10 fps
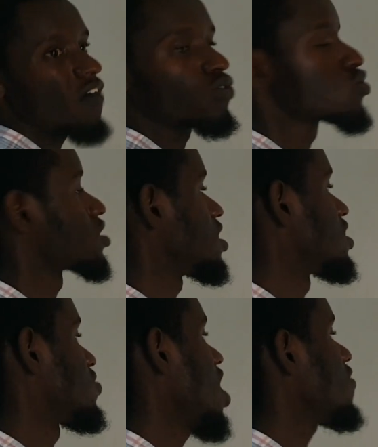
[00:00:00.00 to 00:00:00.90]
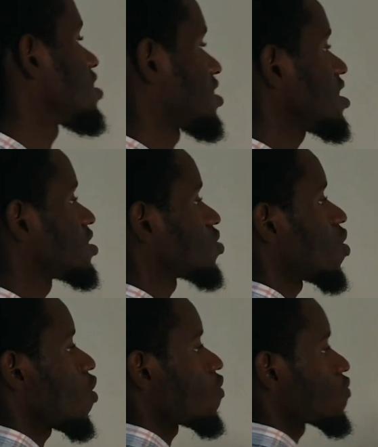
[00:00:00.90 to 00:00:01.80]
have two states. We have a state
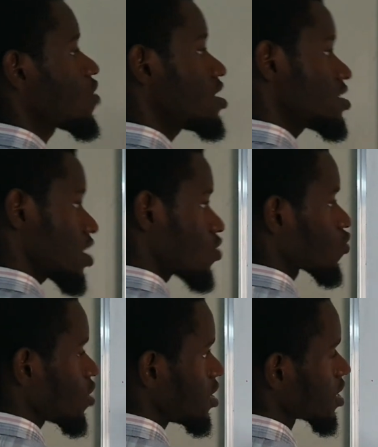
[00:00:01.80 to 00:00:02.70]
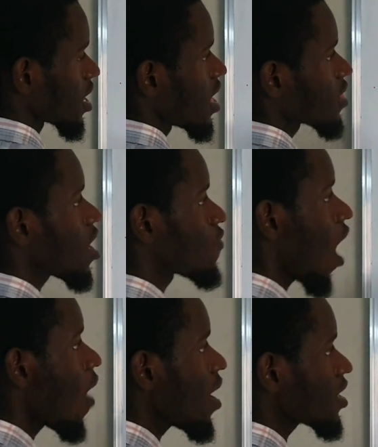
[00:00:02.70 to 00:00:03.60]
of raining and not raining.
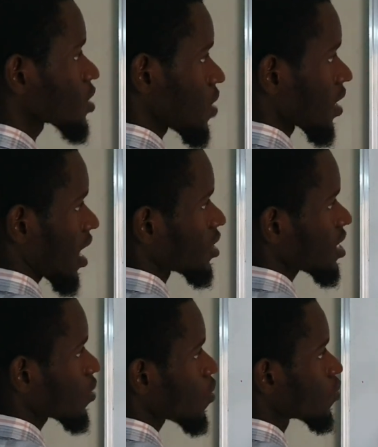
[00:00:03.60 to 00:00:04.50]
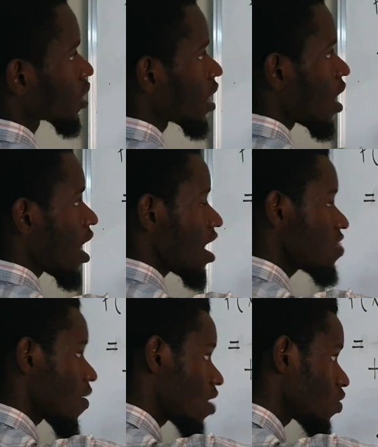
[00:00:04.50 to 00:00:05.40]
Therefore, our x1 can take on
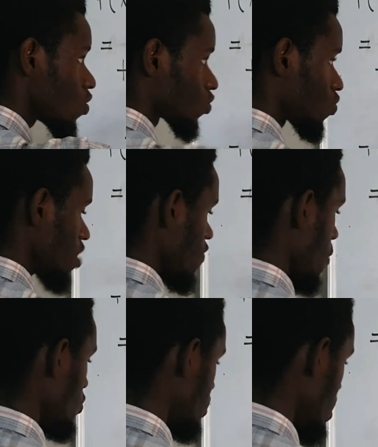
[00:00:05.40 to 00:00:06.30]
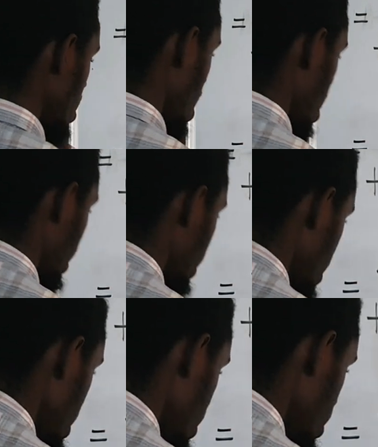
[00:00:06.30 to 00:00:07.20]
either 1 or 2. Therefore, I'm going to say
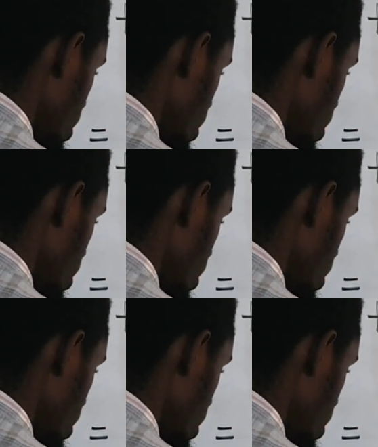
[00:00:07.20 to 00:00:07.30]
k